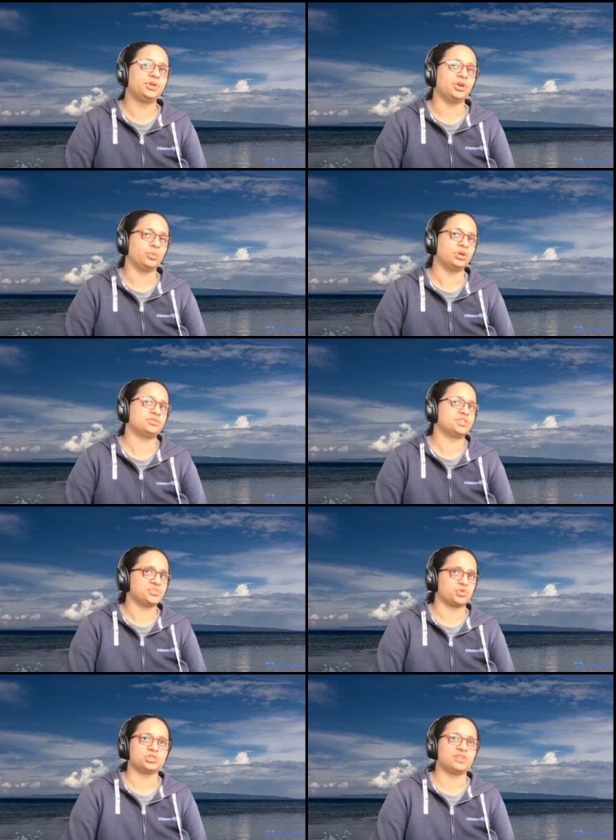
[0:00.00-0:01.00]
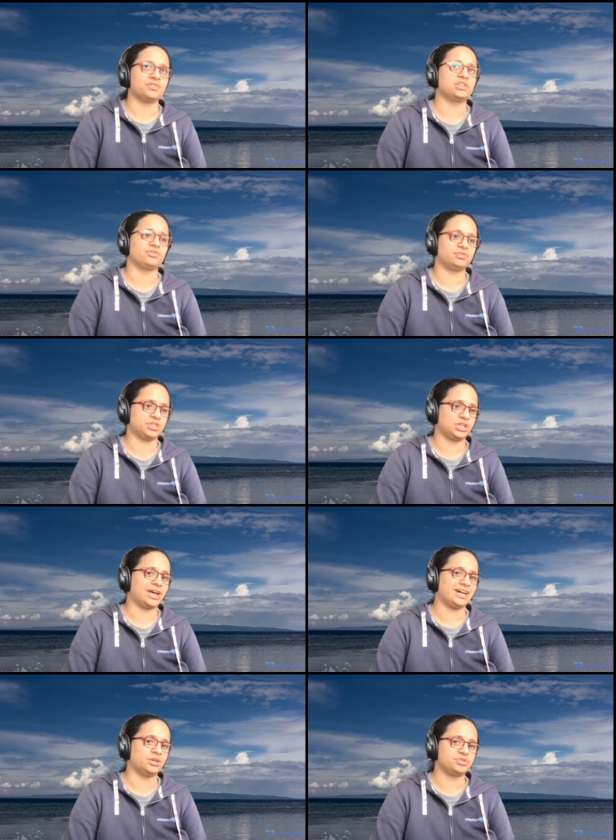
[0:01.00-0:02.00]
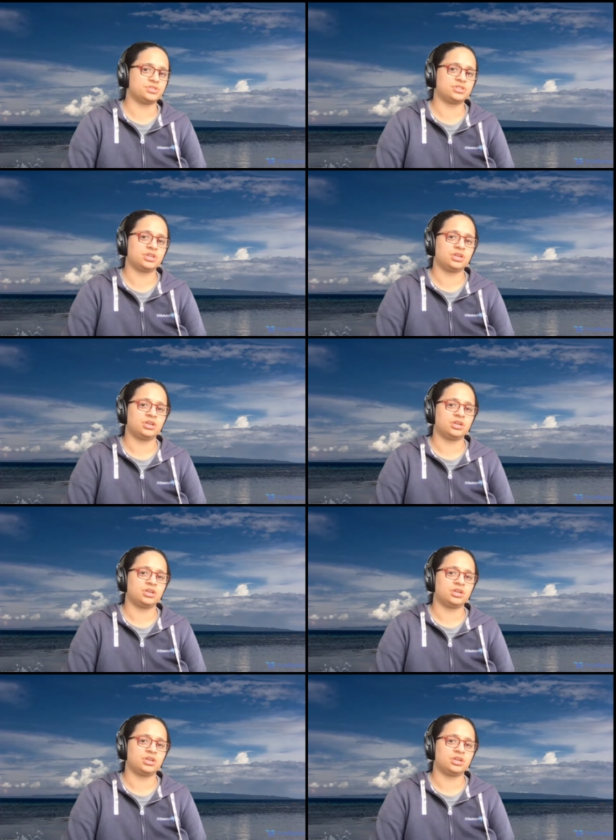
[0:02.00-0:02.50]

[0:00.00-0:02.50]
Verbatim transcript: you know we use Salesforce obviously to house